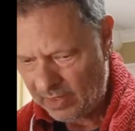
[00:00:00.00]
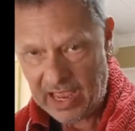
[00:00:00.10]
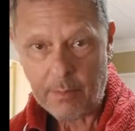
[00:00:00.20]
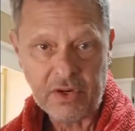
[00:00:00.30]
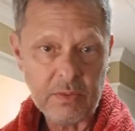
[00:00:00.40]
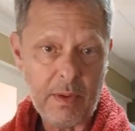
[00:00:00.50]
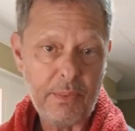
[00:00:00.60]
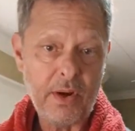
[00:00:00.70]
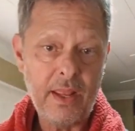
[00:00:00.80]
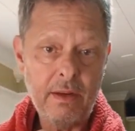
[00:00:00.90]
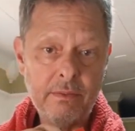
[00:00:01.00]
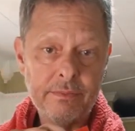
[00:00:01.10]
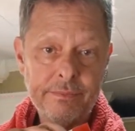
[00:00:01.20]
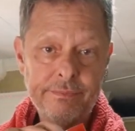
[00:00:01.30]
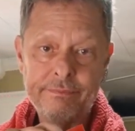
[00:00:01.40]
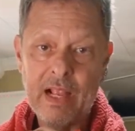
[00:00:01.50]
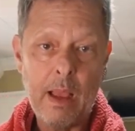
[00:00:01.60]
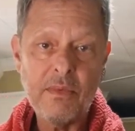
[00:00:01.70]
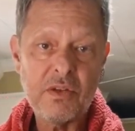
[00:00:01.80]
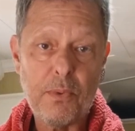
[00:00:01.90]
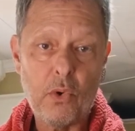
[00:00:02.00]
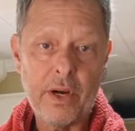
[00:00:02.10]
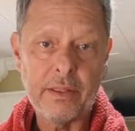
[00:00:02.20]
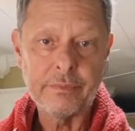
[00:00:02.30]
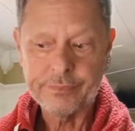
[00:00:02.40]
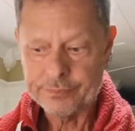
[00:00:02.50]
How much am I putting in? I'm just pouring.